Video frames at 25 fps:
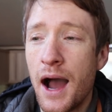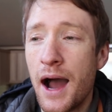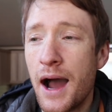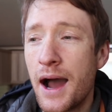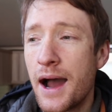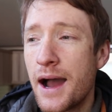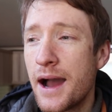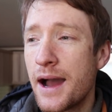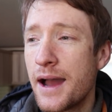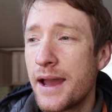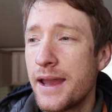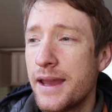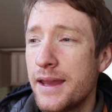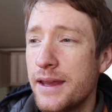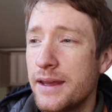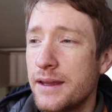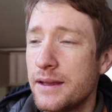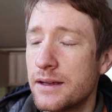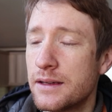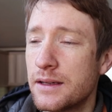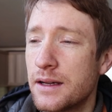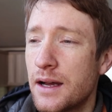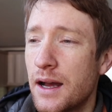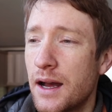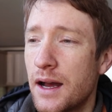
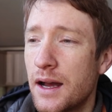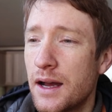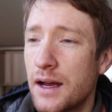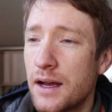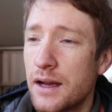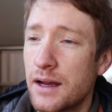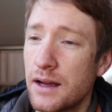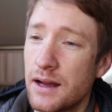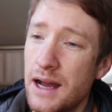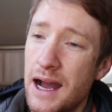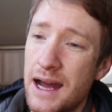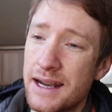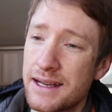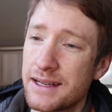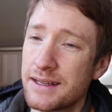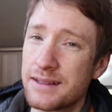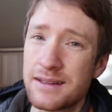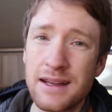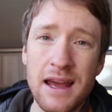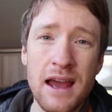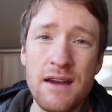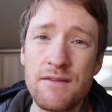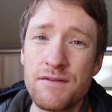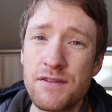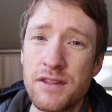I uh, added
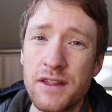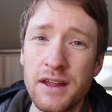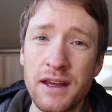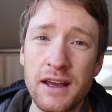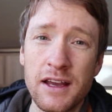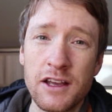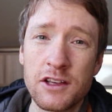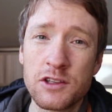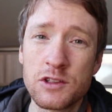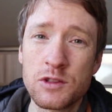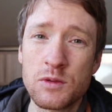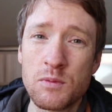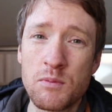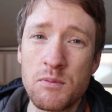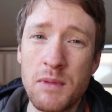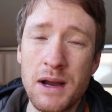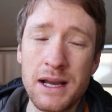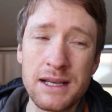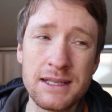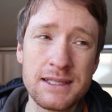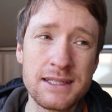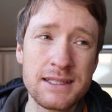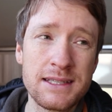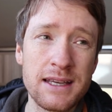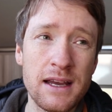everything else
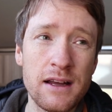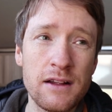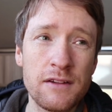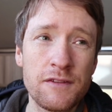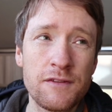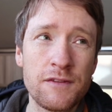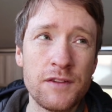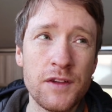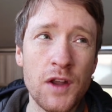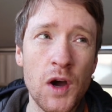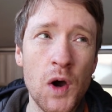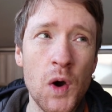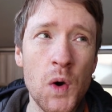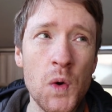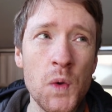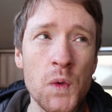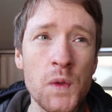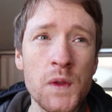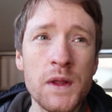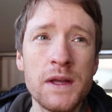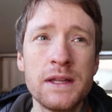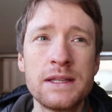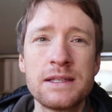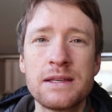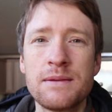myself, not
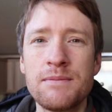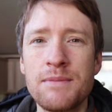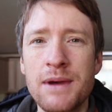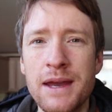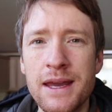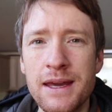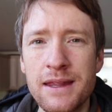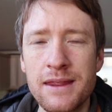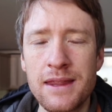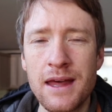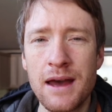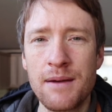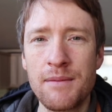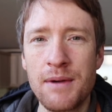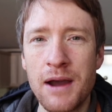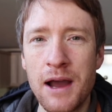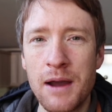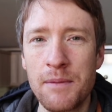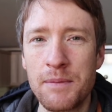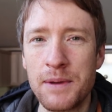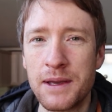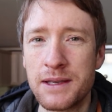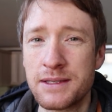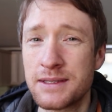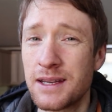only to make them
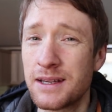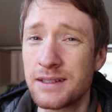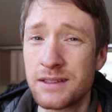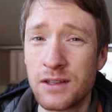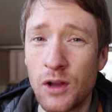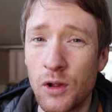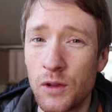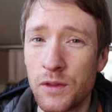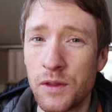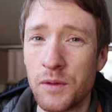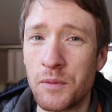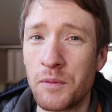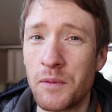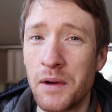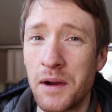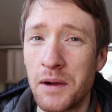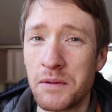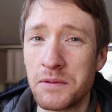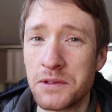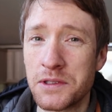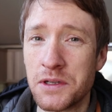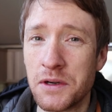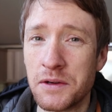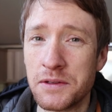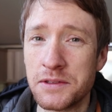happy because I told them what I
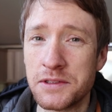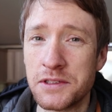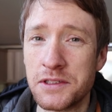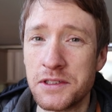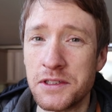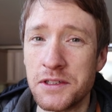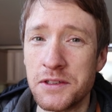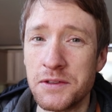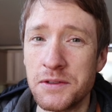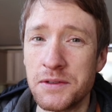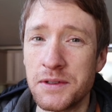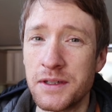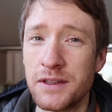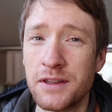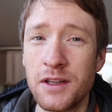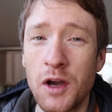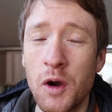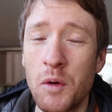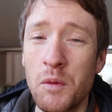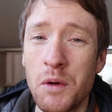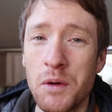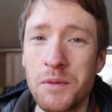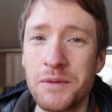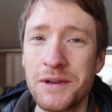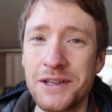was going to do and
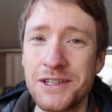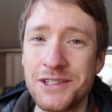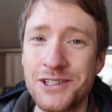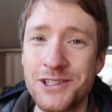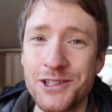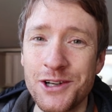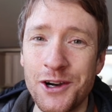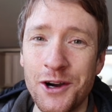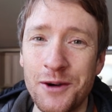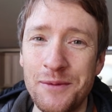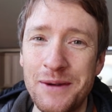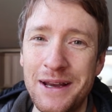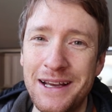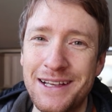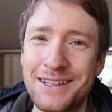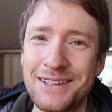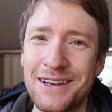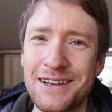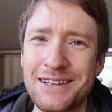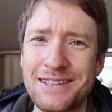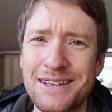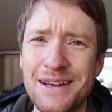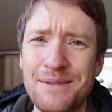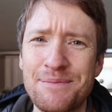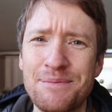no one would insure me. So
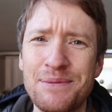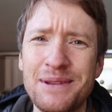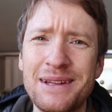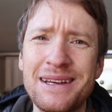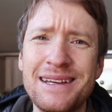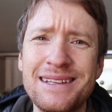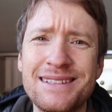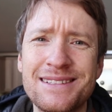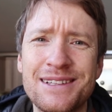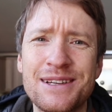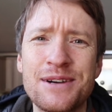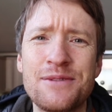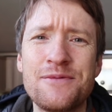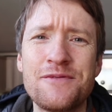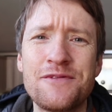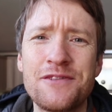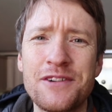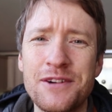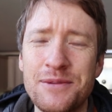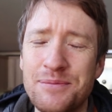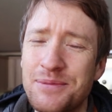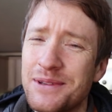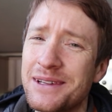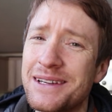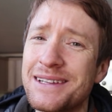I said, please
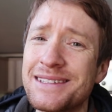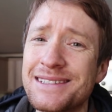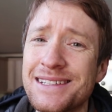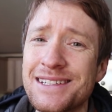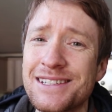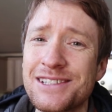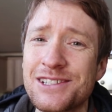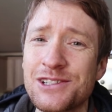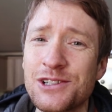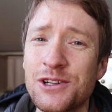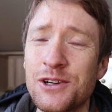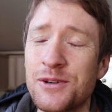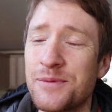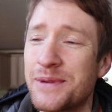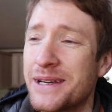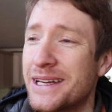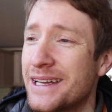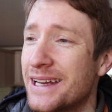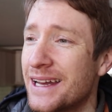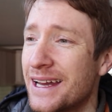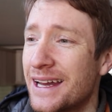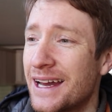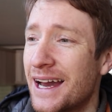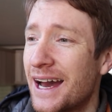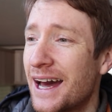comfort, please insure
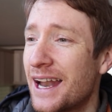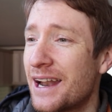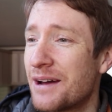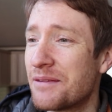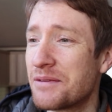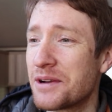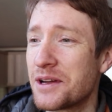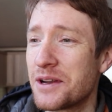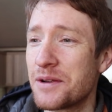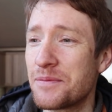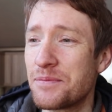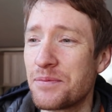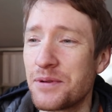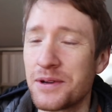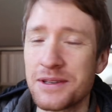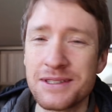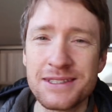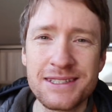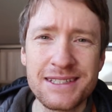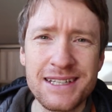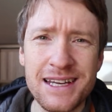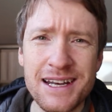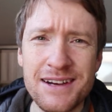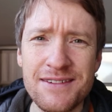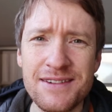me. And I'm gonna put a
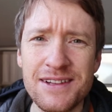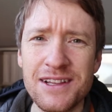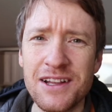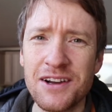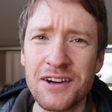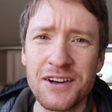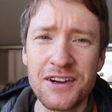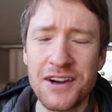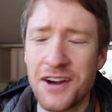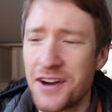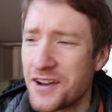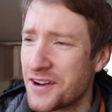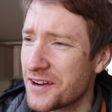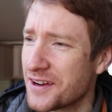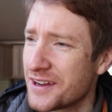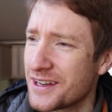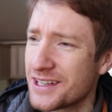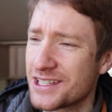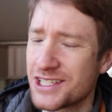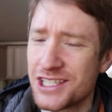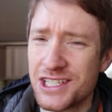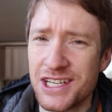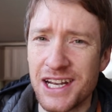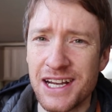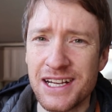steering lock on, I'm gonna
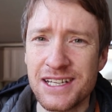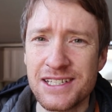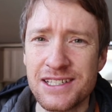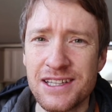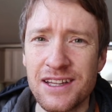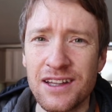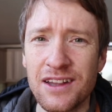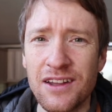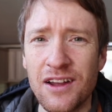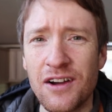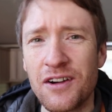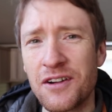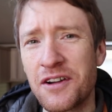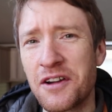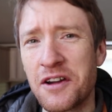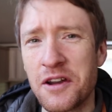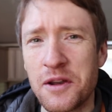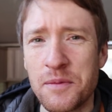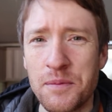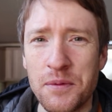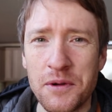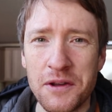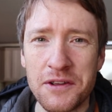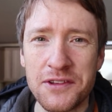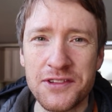change the lock, I'm
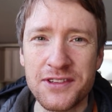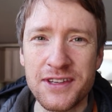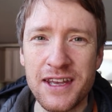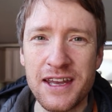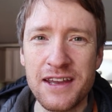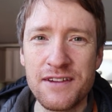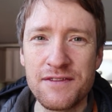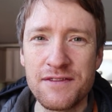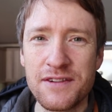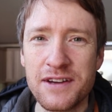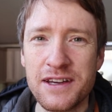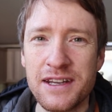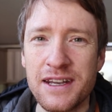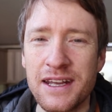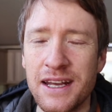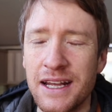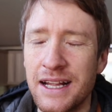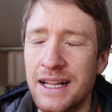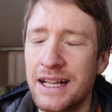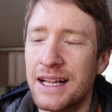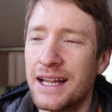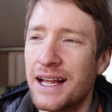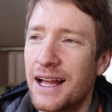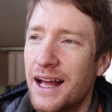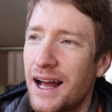gonna put a safe in.
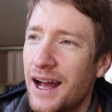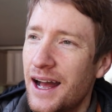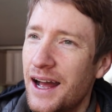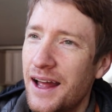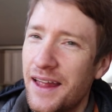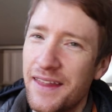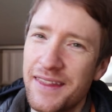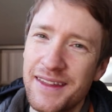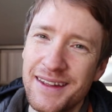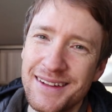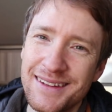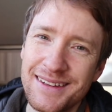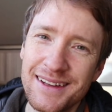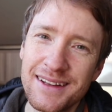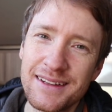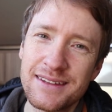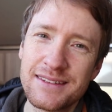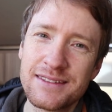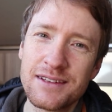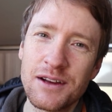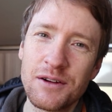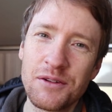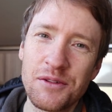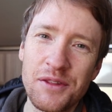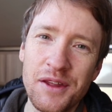Uh, and they did,
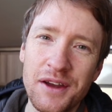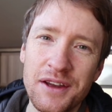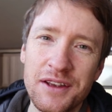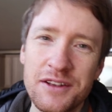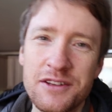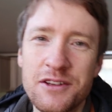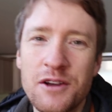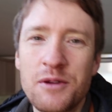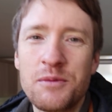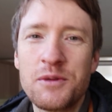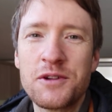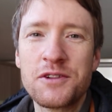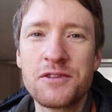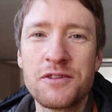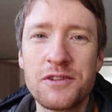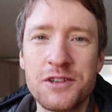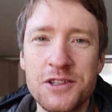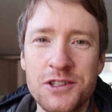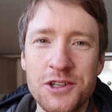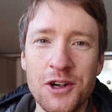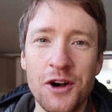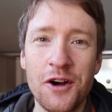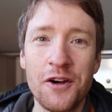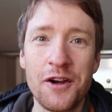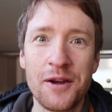so thank you so much for
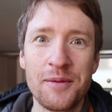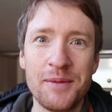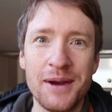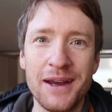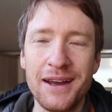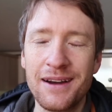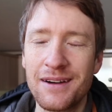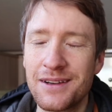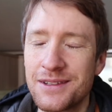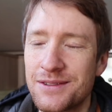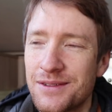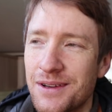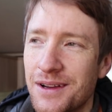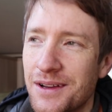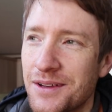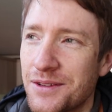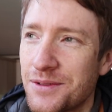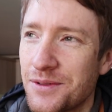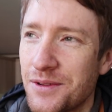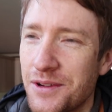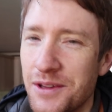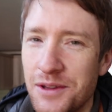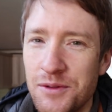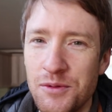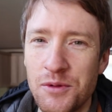insuring me. I was, I was
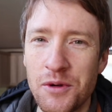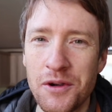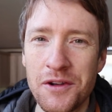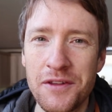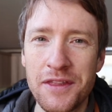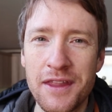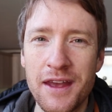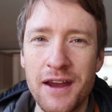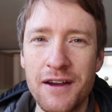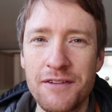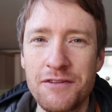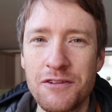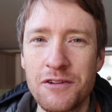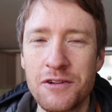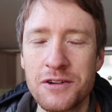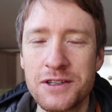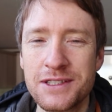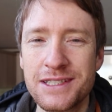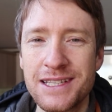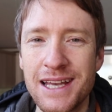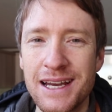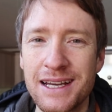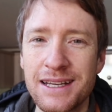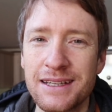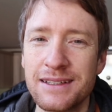really worried there for a
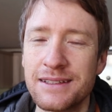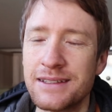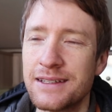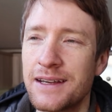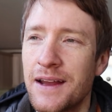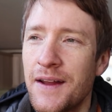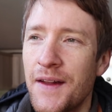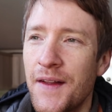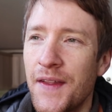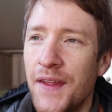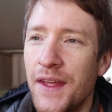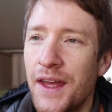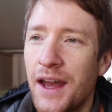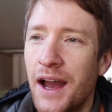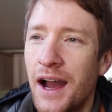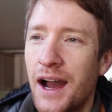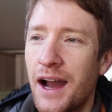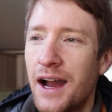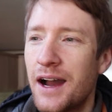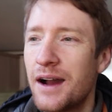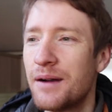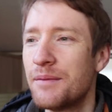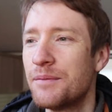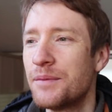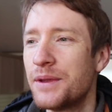second.
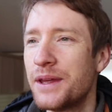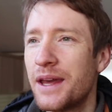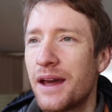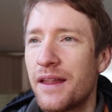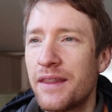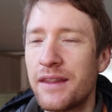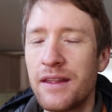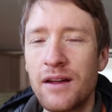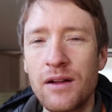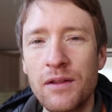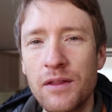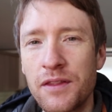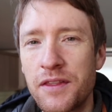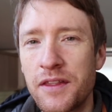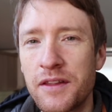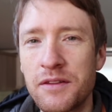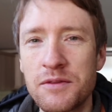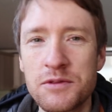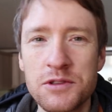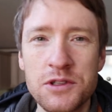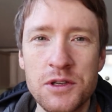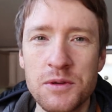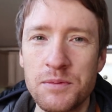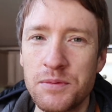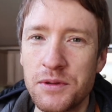Um, but yeah, the only thing that
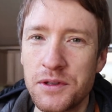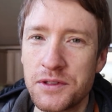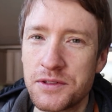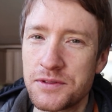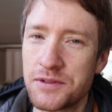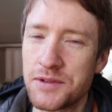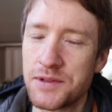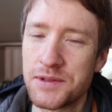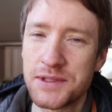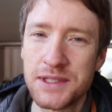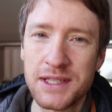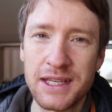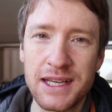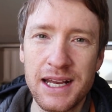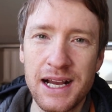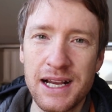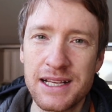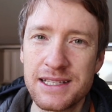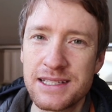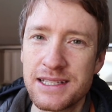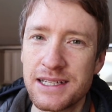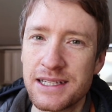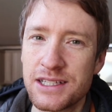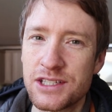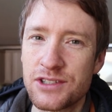was compulsory was a
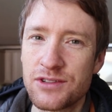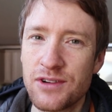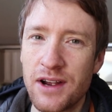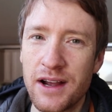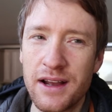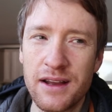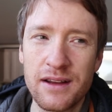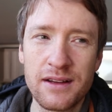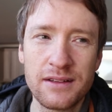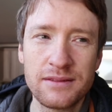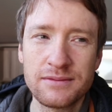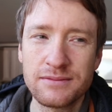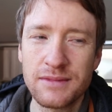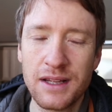Cat 6 tracker.